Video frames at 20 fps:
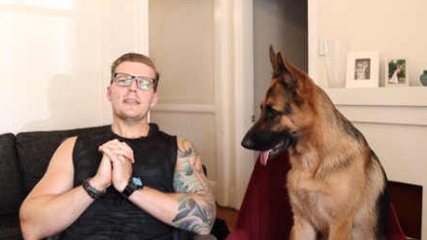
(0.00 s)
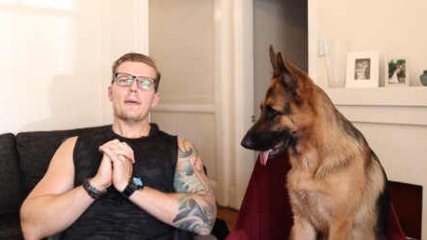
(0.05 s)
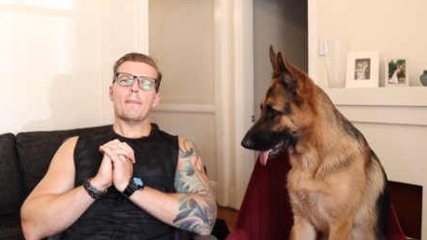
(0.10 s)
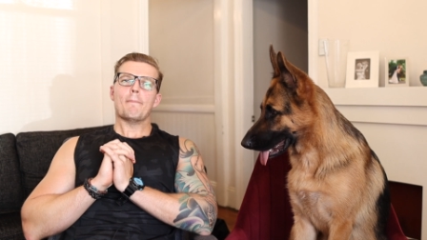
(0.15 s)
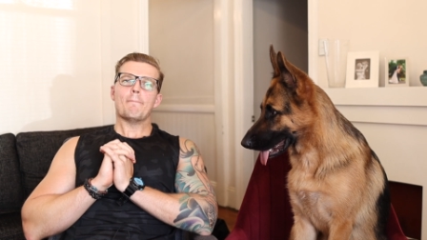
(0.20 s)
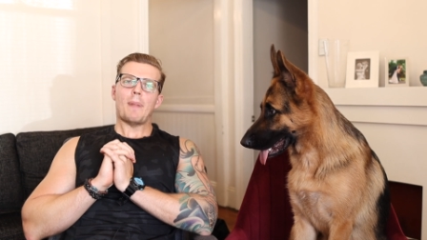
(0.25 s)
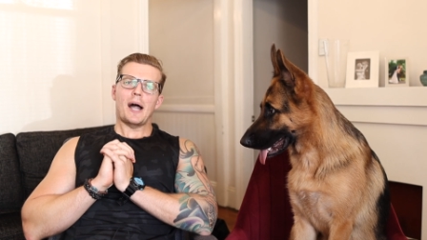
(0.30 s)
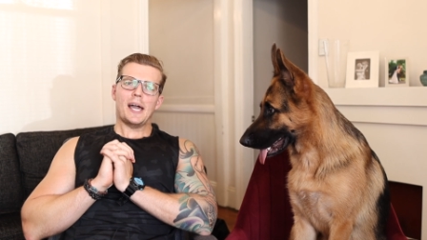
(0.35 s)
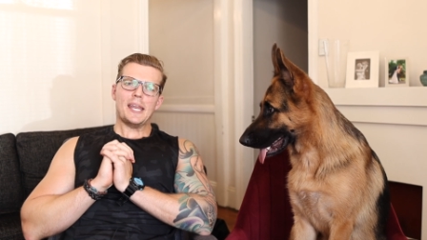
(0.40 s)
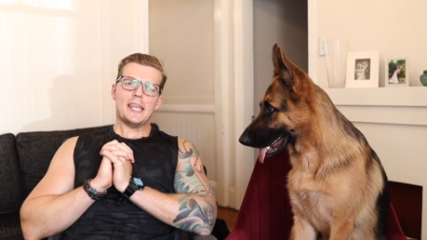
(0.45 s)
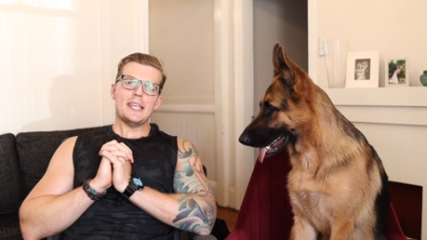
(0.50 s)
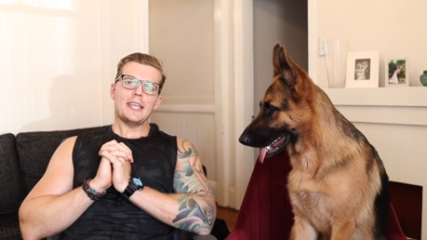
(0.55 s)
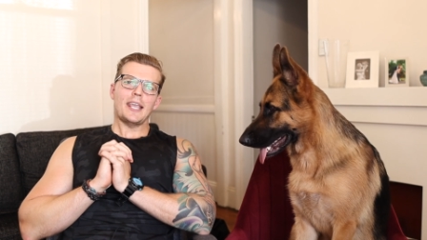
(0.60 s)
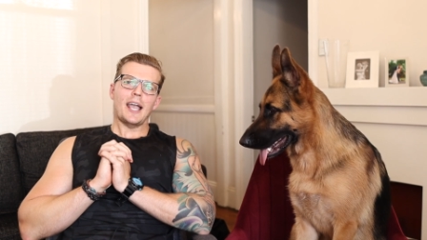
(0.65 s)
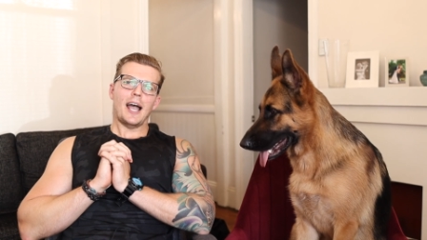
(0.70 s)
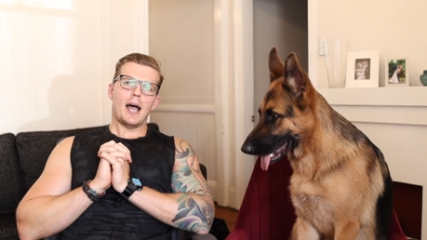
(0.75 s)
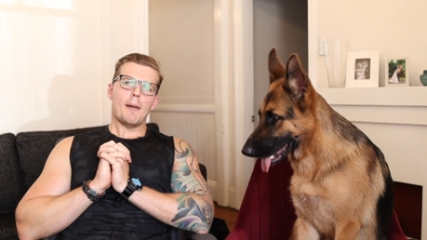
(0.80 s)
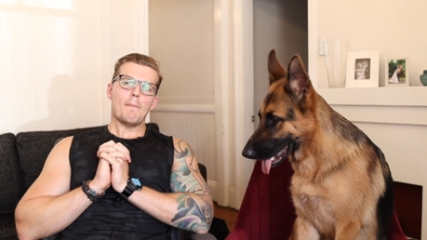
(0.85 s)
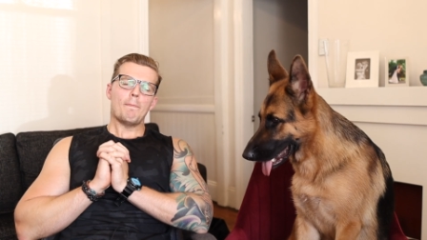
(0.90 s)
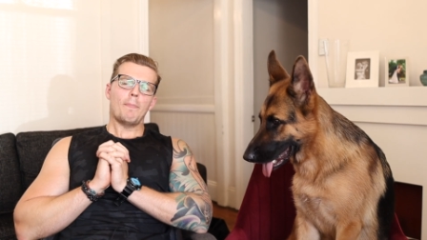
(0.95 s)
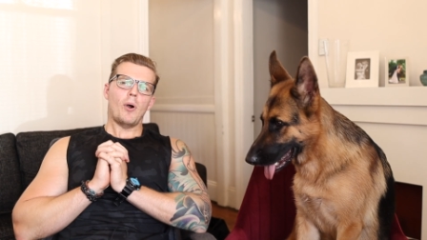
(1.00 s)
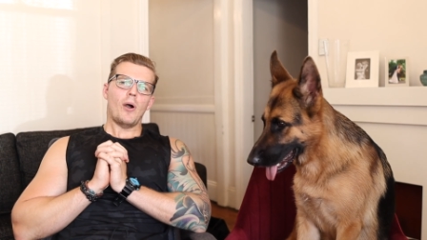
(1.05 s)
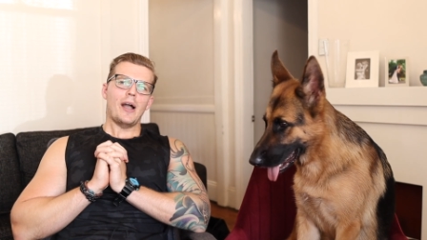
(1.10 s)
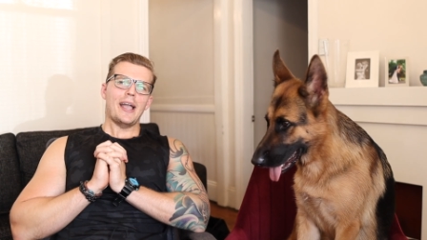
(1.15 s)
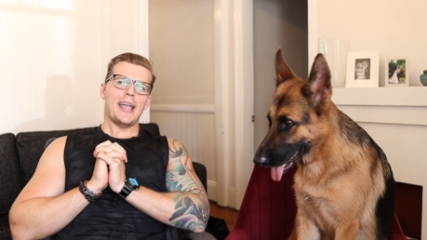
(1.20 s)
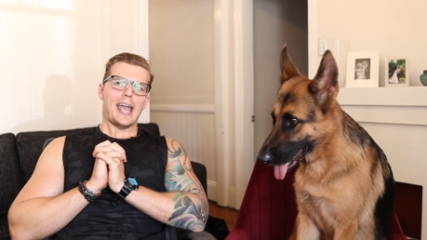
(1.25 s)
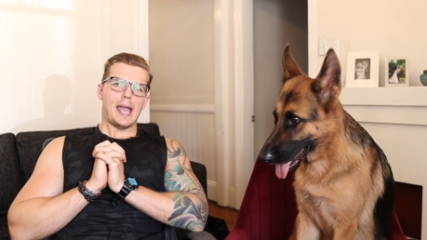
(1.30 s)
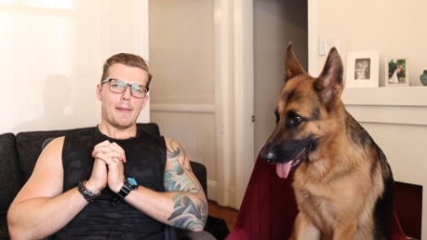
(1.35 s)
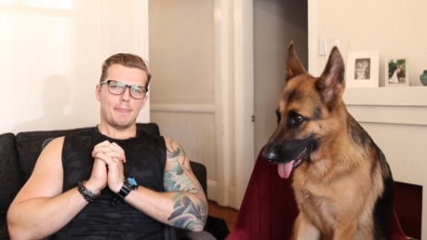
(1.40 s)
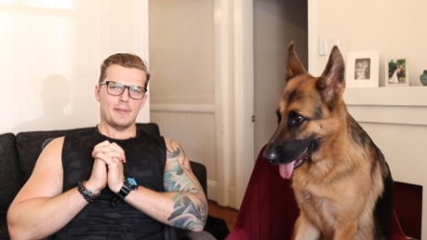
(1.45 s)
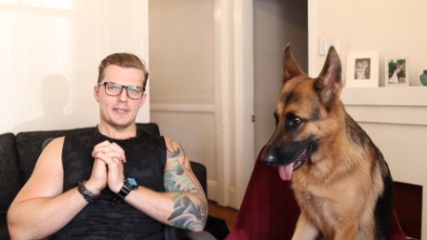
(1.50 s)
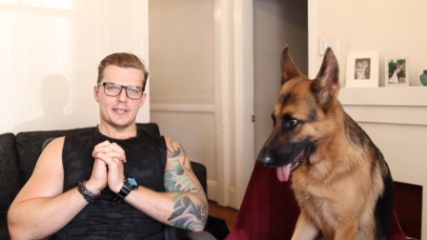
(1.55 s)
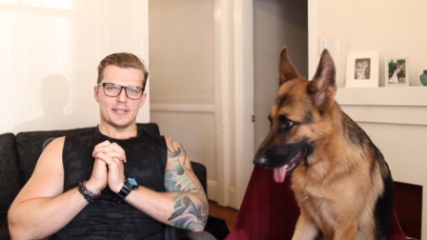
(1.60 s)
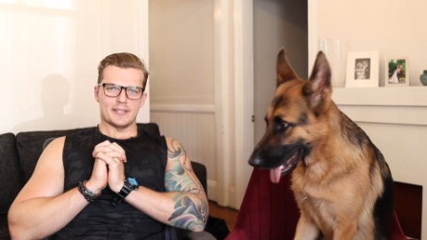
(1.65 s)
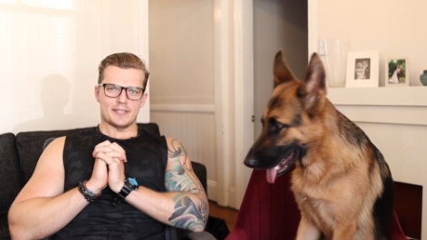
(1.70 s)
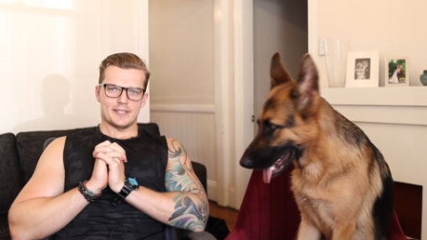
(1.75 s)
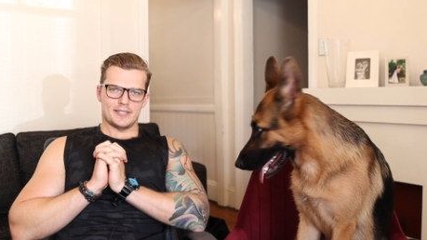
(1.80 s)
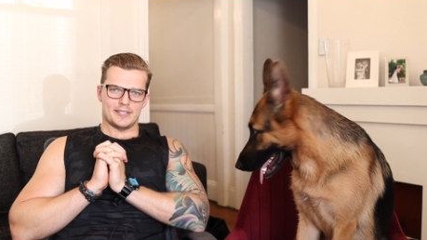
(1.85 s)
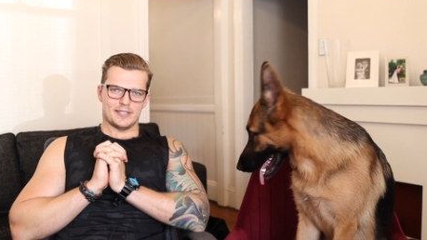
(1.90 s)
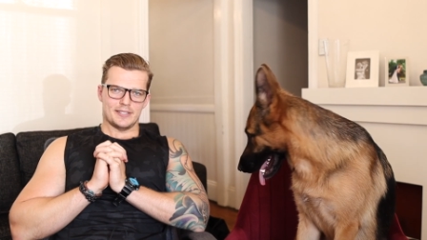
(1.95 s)
that money can't buy
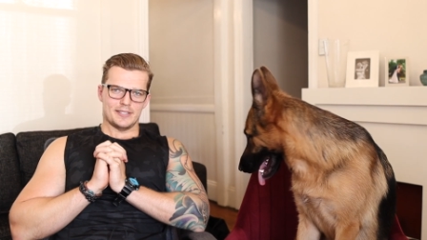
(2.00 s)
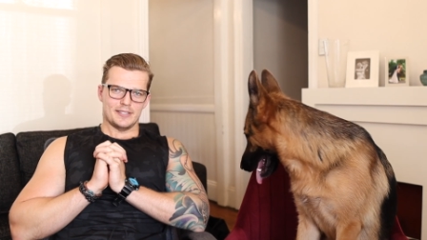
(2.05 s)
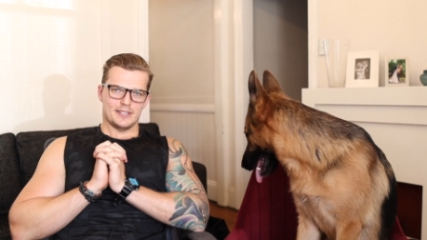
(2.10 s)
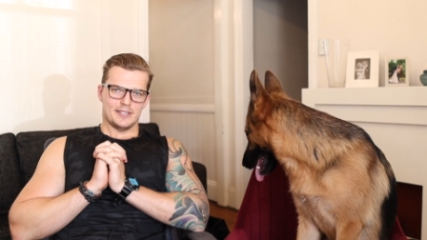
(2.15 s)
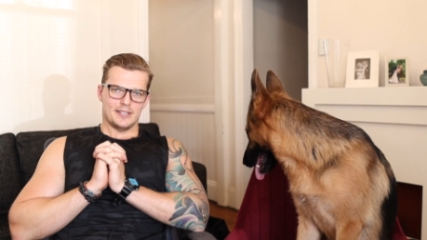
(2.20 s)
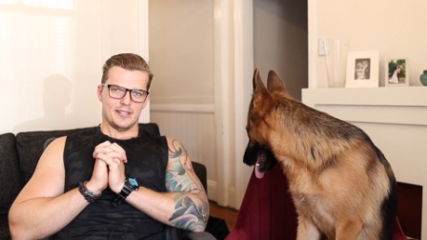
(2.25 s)
happiness.